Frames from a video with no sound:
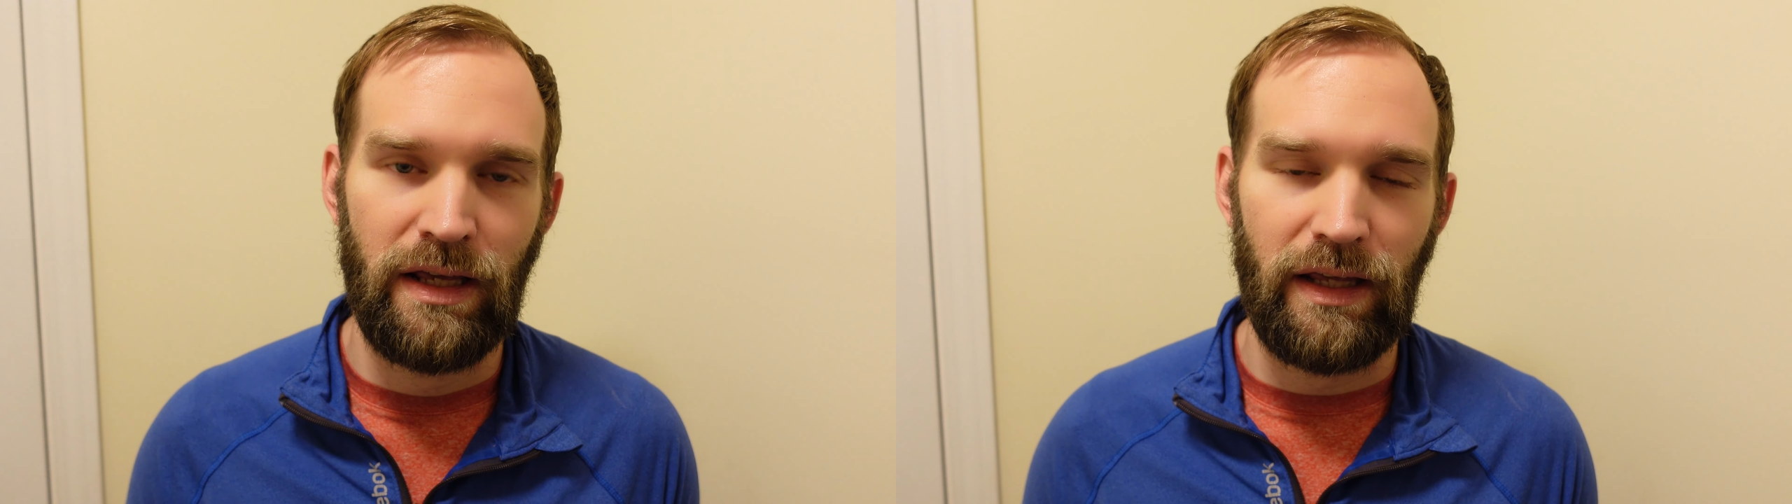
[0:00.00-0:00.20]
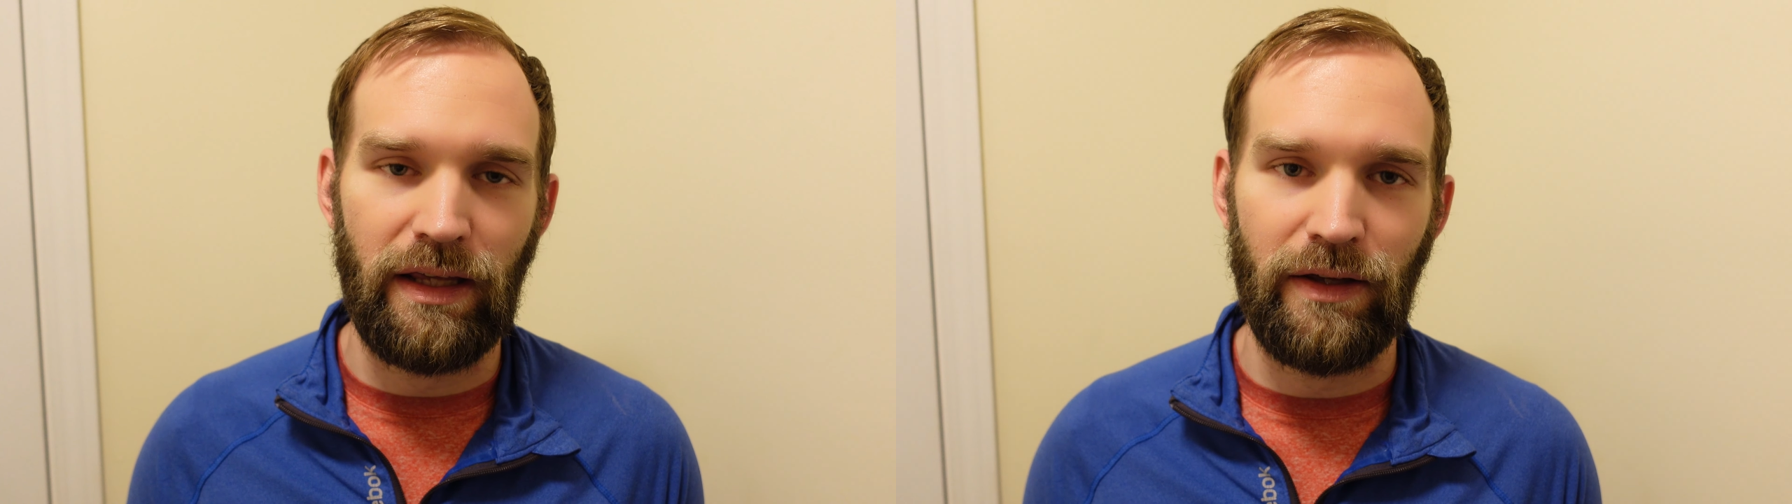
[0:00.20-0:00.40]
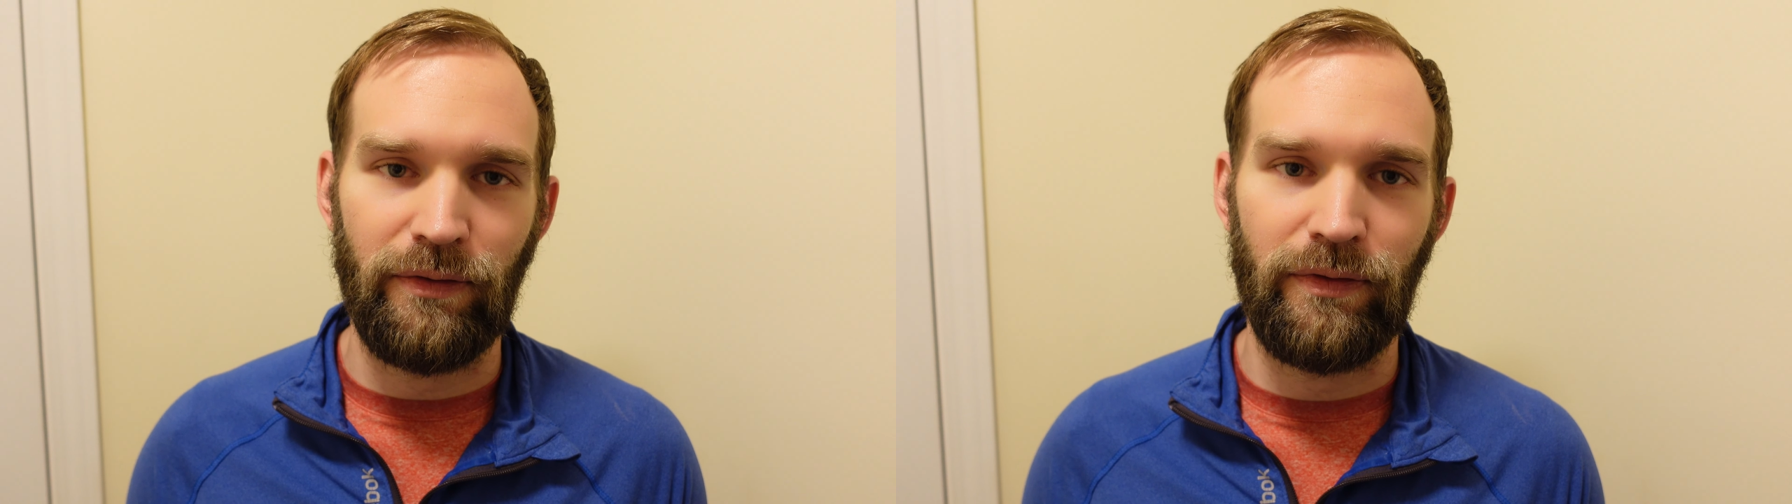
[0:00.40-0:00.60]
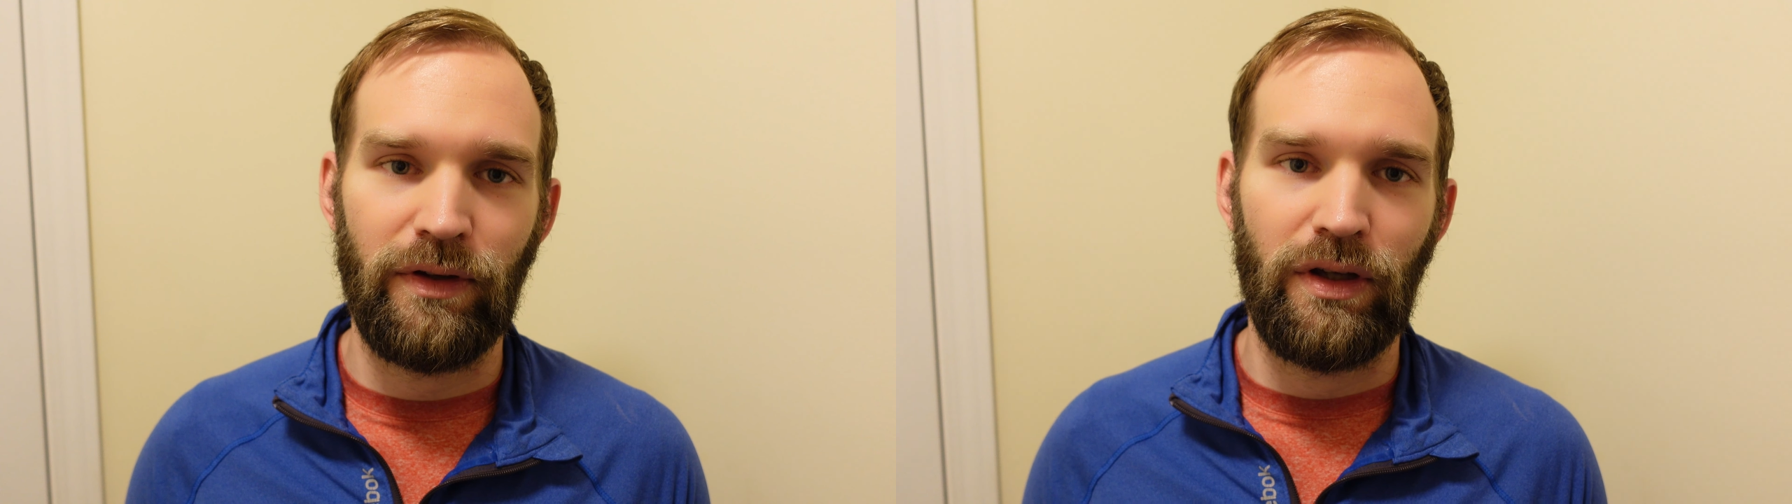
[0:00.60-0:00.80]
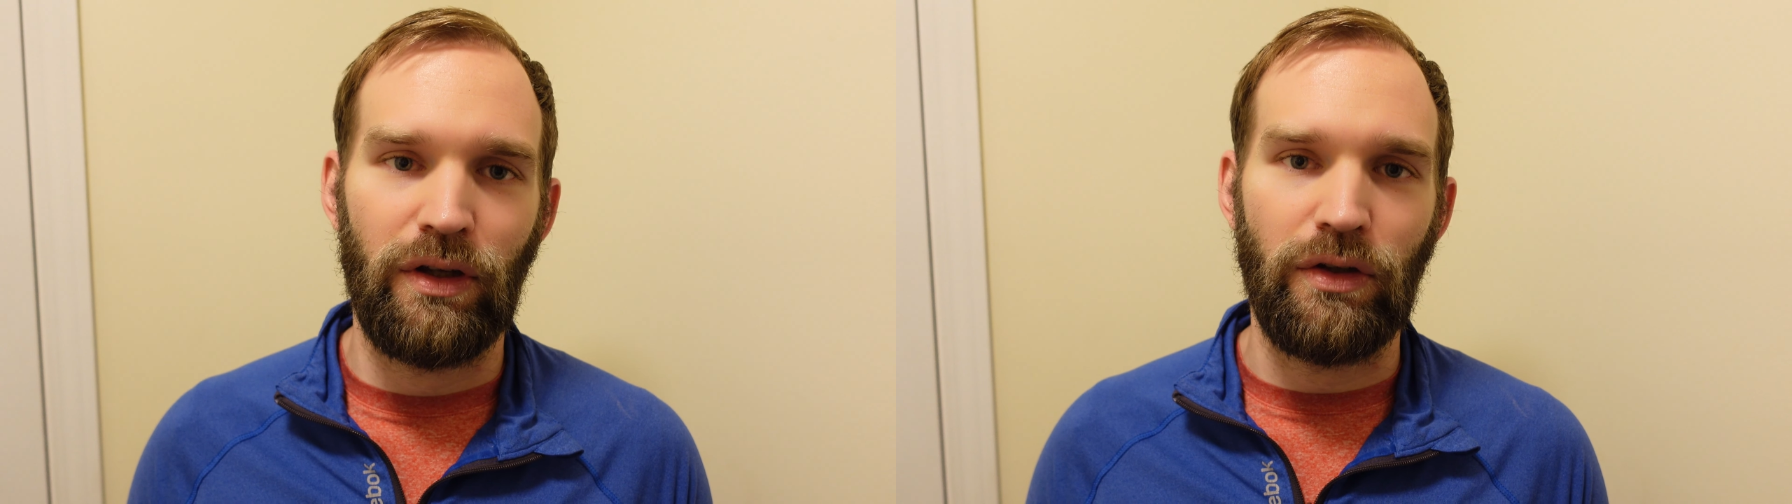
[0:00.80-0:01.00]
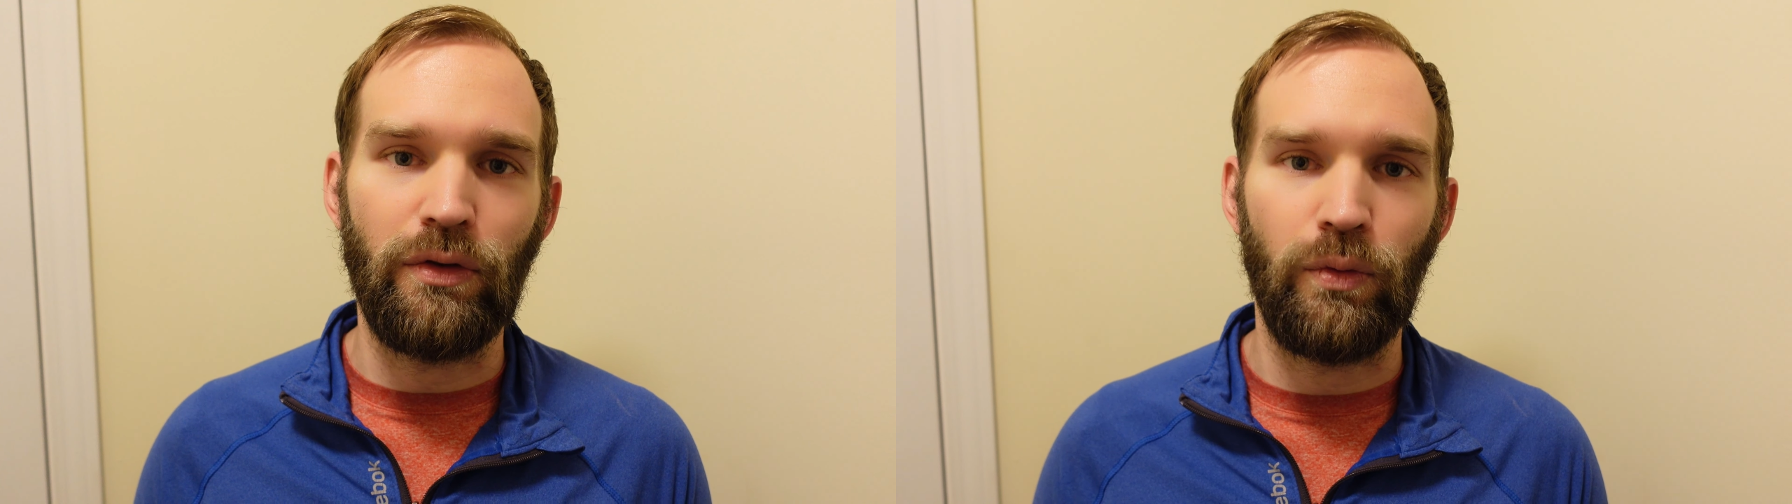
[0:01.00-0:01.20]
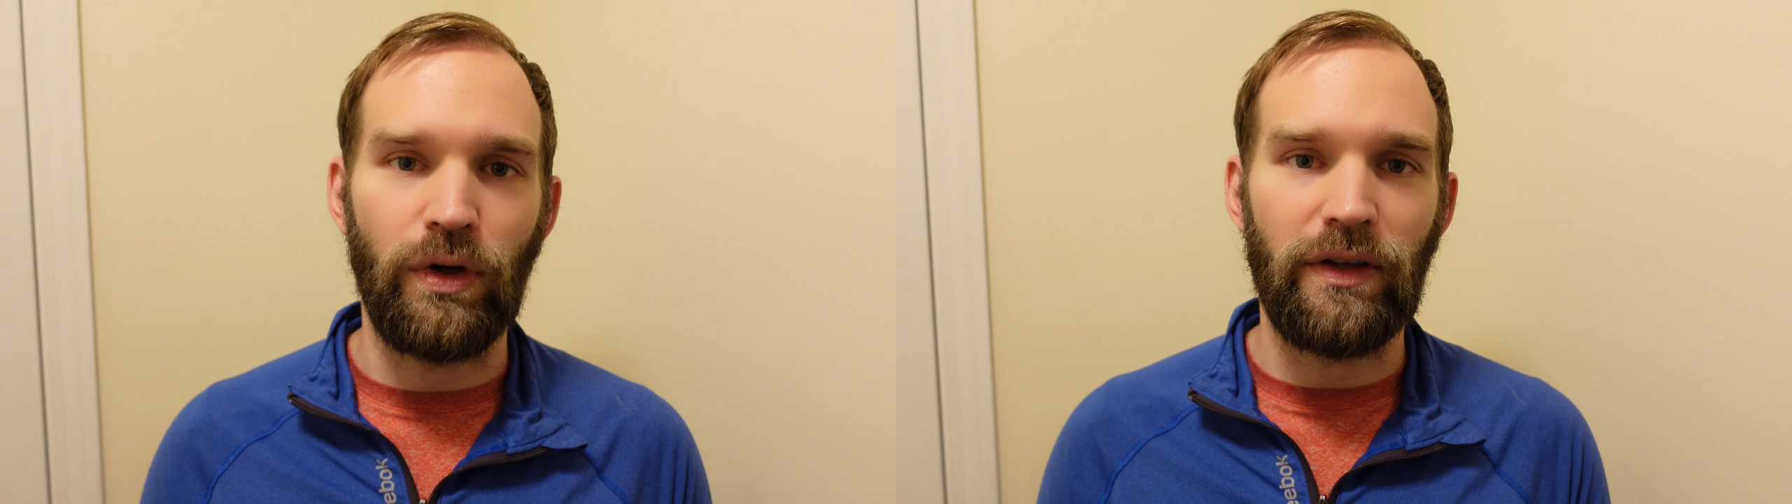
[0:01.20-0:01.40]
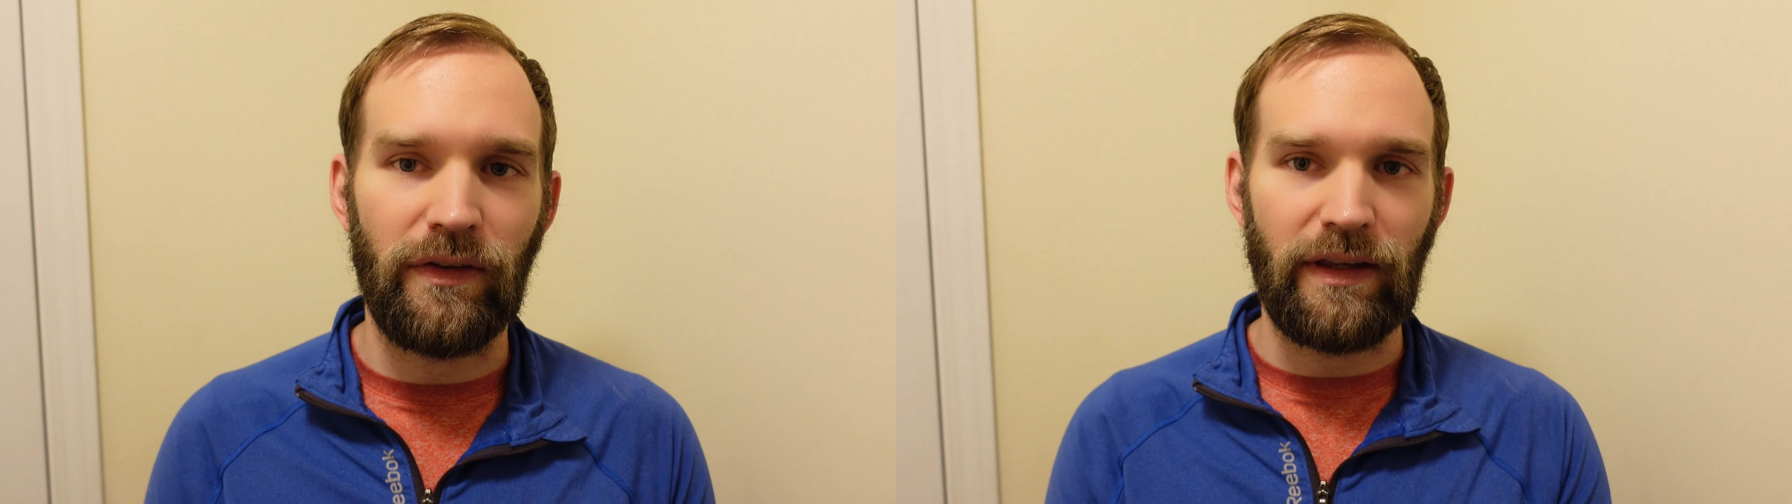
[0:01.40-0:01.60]
If you
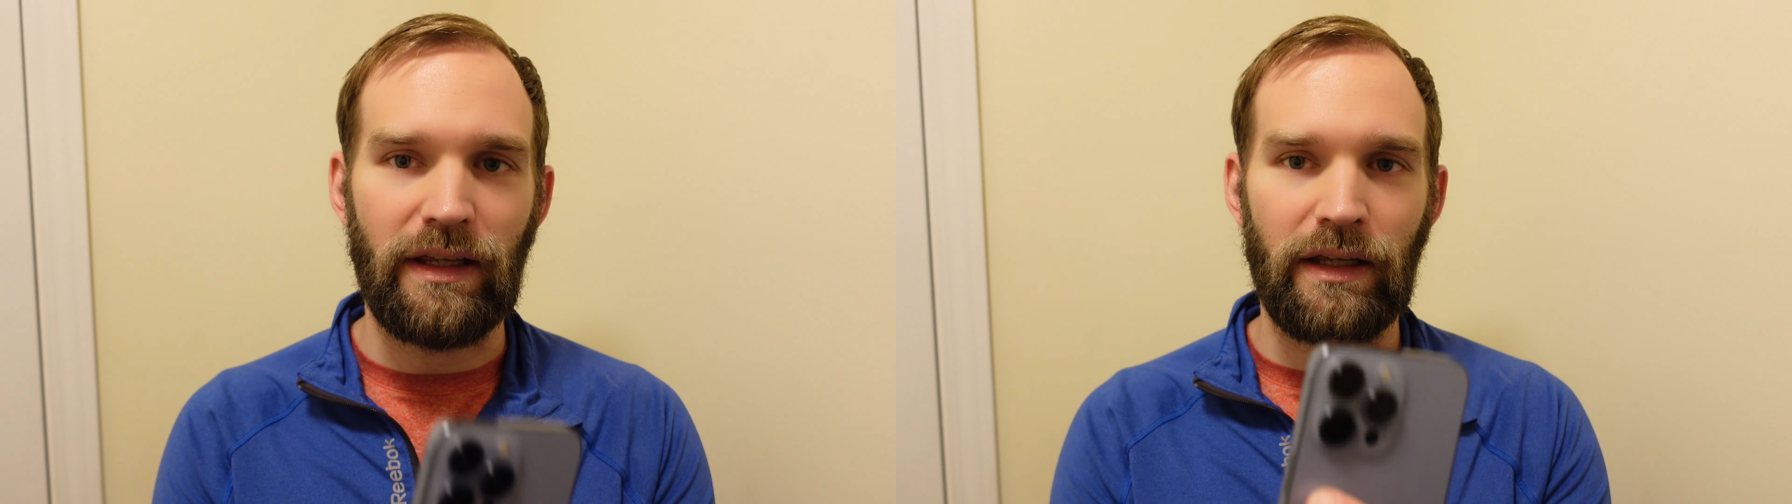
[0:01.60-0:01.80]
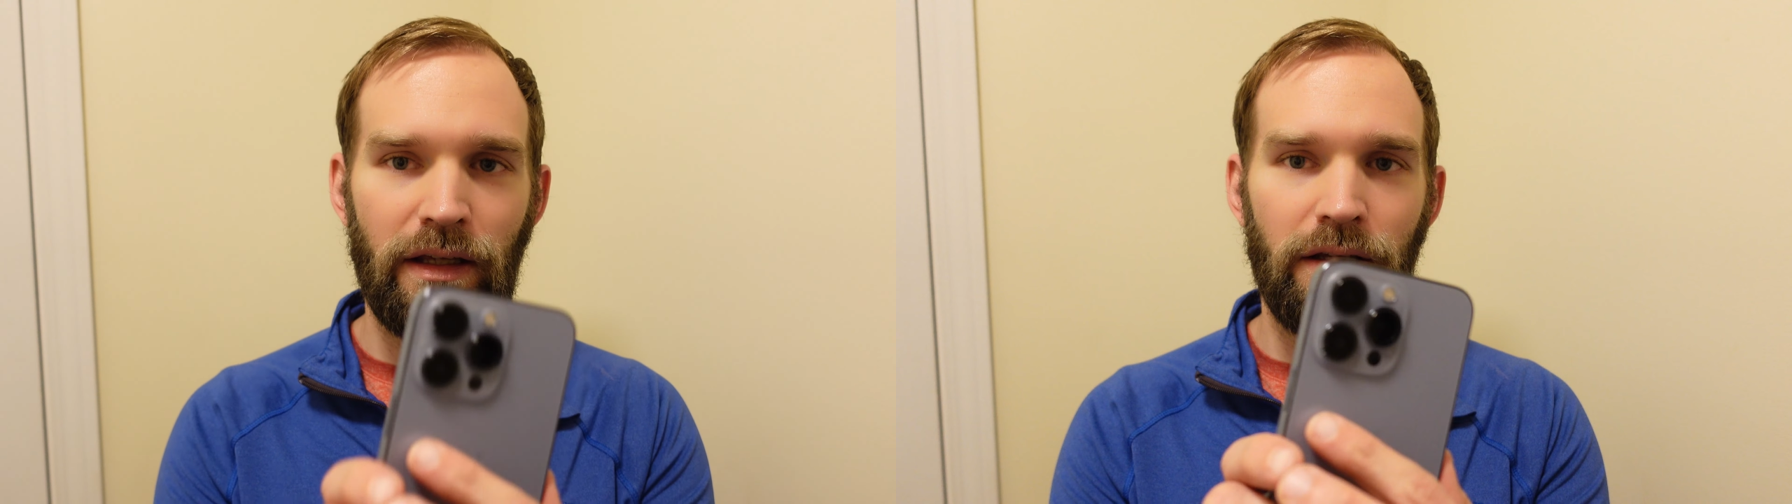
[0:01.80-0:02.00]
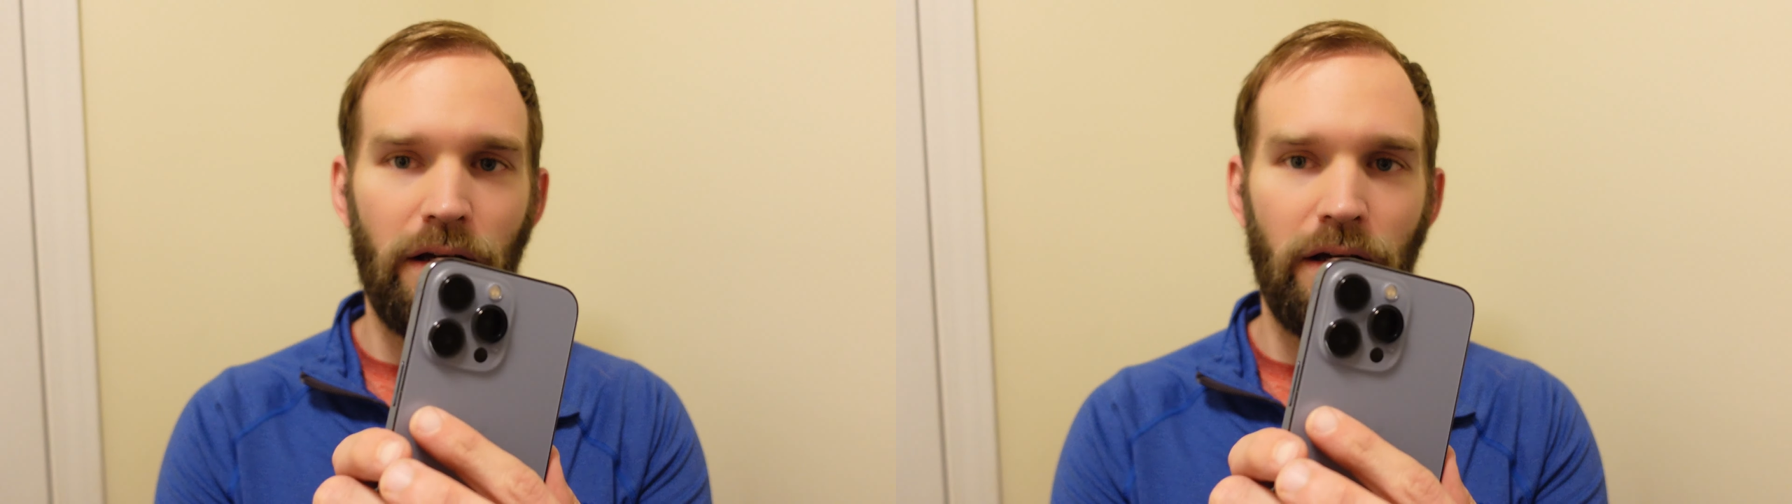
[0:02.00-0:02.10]
want the